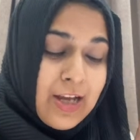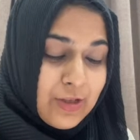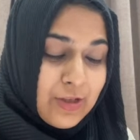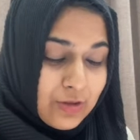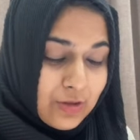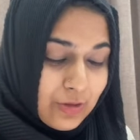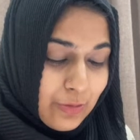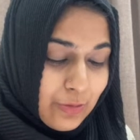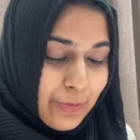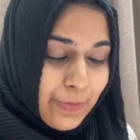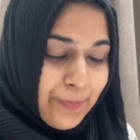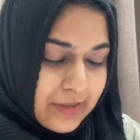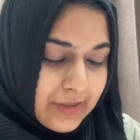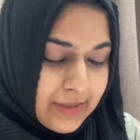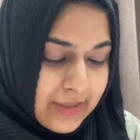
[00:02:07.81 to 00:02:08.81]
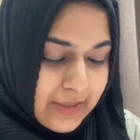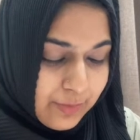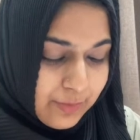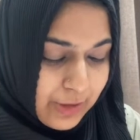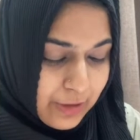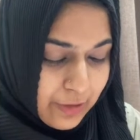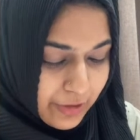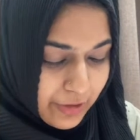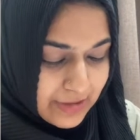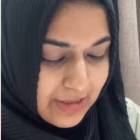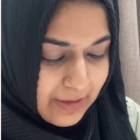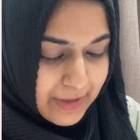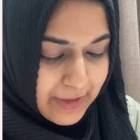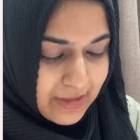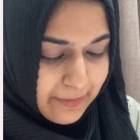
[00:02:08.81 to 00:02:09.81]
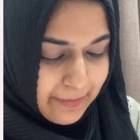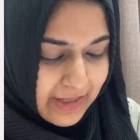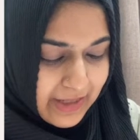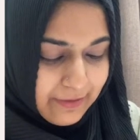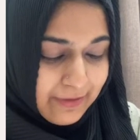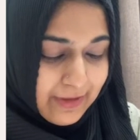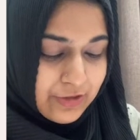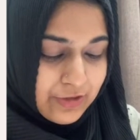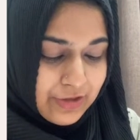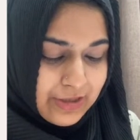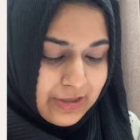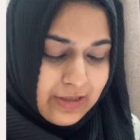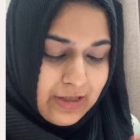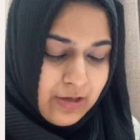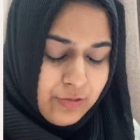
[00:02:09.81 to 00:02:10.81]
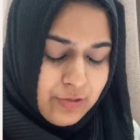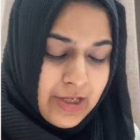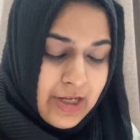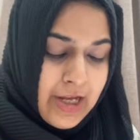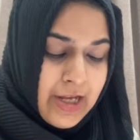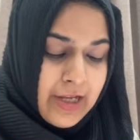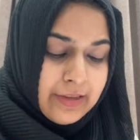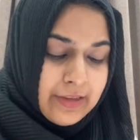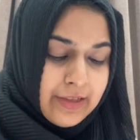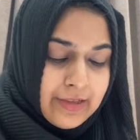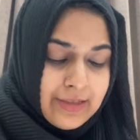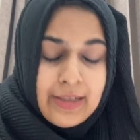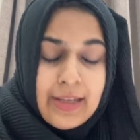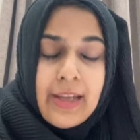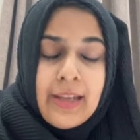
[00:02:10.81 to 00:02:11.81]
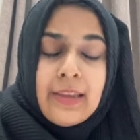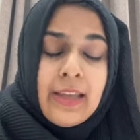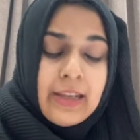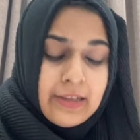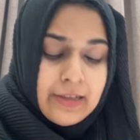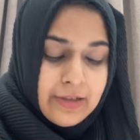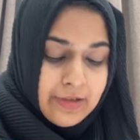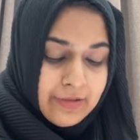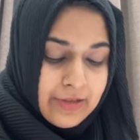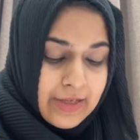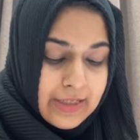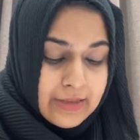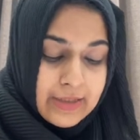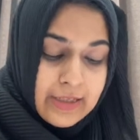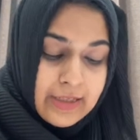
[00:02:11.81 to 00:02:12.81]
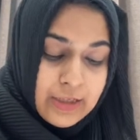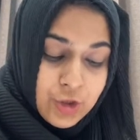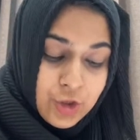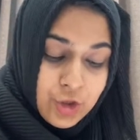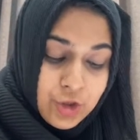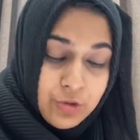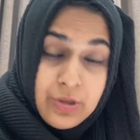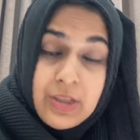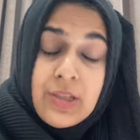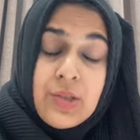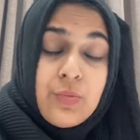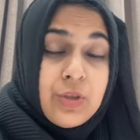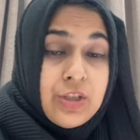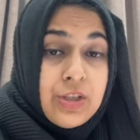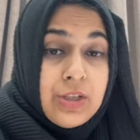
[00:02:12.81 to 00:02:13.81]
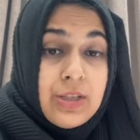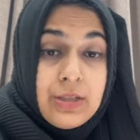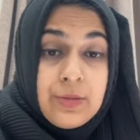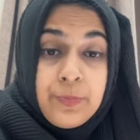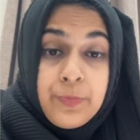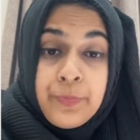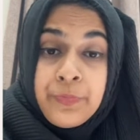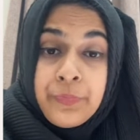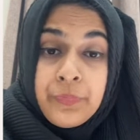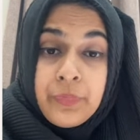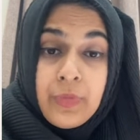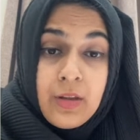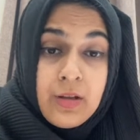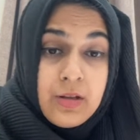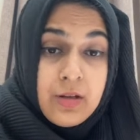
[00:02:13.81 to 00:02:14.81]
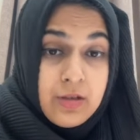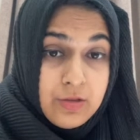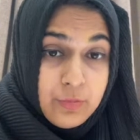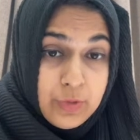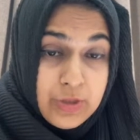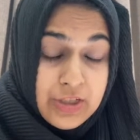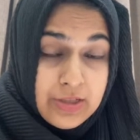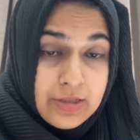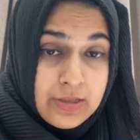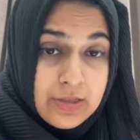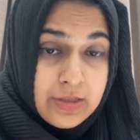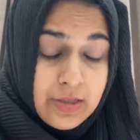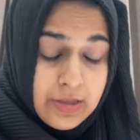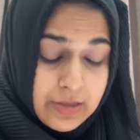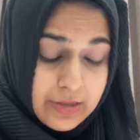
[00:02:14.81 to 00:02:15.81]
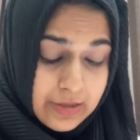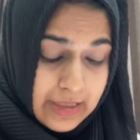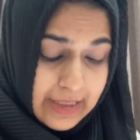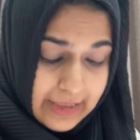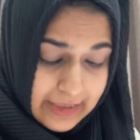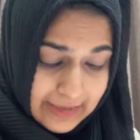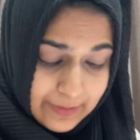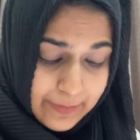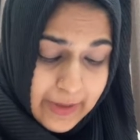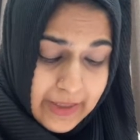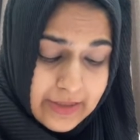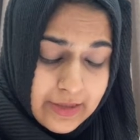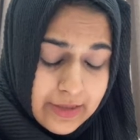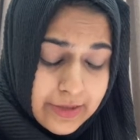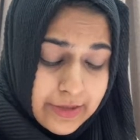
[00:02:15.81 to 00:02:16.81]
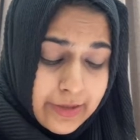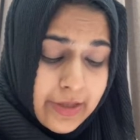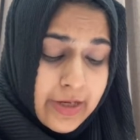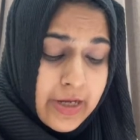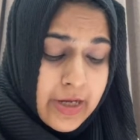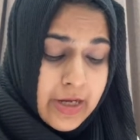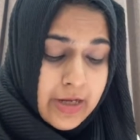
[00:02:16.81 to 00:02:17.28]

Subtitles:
So this will not come in the manufacturing account. They're saying then here rates and insurance, which is an expense here.